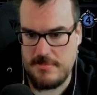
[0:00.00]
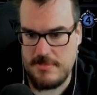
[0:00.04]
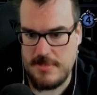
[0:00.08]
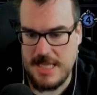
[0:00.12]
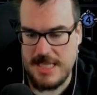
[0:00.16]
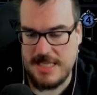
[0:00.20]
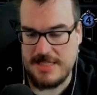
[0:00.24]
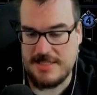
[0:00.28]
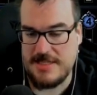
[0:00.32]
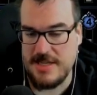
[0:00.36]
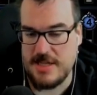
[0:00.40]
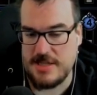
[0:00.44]

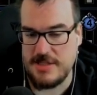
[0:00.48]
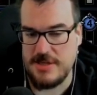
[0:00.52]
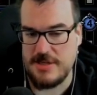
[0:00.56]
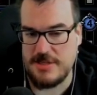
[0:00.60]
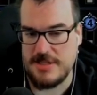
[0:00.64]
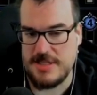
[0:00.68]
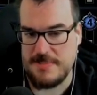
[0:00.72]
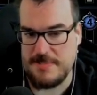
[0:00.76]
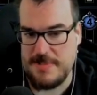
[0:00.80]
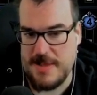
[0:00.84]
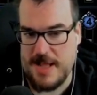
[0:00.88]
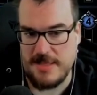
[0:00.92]

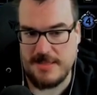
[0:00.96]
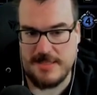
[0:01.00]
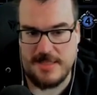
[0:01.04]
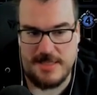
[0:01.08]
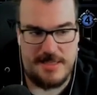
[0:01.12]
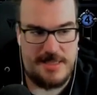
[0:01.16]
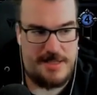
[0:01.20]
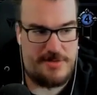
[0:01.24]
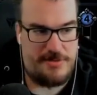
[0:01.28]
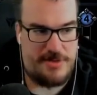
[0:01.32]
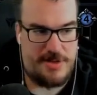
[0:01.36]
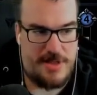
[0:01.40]
there's about to
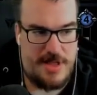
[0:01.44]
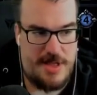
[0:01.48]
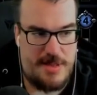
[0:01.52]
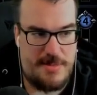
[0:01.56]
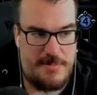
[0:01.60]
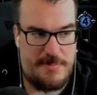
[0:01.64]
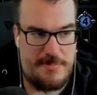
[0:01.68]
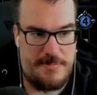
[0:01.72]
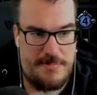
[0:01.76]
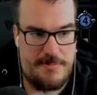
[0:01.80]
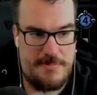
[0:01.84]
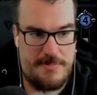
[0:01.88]
level up.
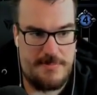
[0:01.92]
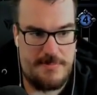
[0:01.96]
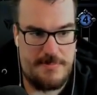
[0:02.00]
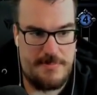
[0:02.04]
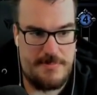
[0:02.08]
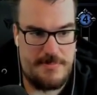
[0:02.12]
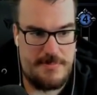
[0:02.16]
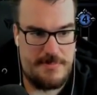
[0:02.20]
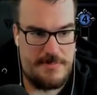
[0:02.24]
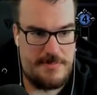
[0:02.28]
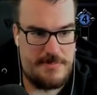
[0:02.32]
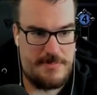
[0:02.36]

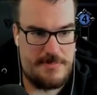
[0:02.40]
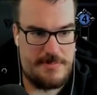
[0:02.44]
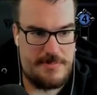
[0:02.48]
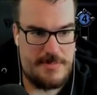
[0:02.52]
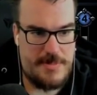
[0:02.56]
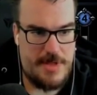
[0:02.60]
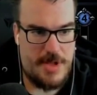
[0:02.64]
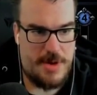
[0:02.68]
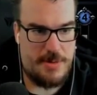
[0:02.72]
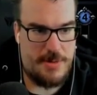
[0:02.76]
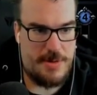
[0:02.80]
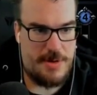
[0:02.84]

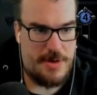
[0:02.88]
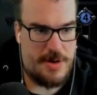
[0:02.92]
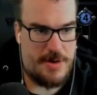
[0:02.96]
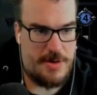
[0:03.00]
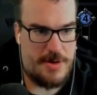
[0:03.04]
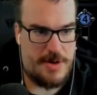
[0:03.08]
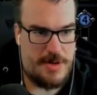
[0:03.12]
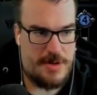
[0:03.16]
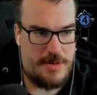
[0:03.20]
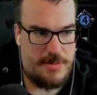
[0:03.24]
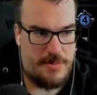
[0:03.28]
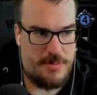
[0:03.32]
Oh, we're
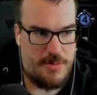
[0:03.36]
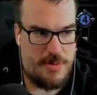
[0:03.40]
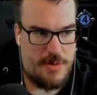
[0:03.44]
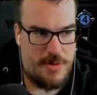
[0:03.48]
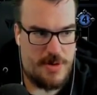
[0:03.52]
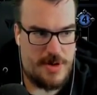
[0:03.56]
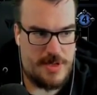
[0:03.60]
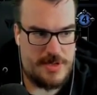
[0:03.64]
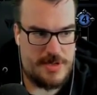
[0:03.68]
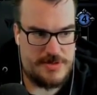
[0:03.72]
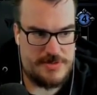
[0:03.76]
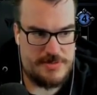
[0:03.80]
going to
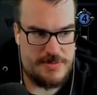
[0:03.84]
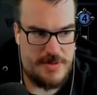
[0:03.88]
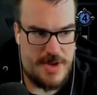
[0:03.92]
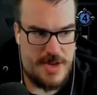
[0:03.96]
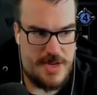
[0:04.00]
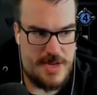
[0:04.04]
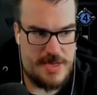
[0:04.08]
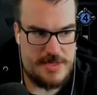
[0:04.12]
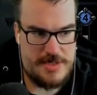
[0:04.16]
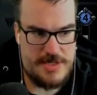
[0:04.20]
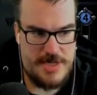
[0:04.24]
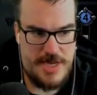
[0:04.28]
Warren's,
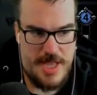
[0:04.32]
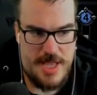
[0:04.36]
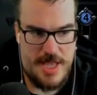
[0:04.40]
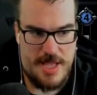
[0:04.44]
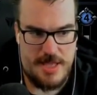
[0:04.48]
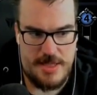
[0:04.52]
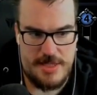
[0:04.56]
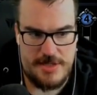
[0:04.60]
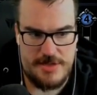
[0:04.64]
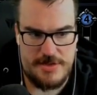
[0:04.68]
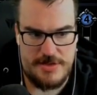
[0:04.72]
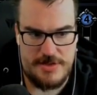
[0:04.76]
right? Yeah,
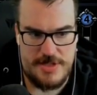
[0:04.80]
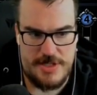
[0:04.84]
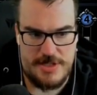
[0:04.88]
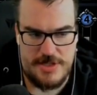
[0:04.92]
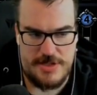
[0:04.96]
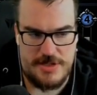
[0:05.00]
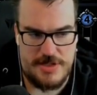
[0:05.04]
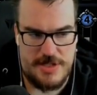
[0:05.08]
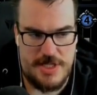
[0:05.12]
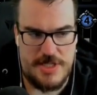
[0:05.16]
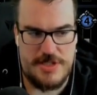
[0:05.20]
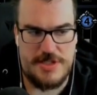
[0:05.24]
this this
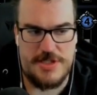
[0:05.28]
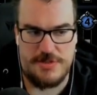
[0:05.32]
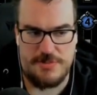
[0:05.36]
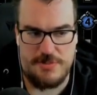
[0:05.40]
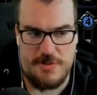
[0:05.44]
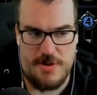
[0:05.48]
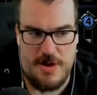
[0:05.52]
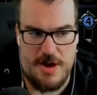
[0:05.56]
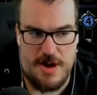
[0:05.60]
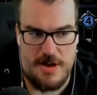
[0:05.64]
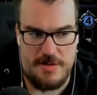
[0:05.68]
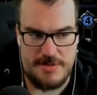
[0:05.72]
is this is
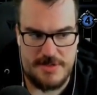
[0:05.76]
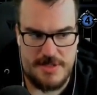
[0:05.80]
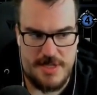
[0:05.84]
where I was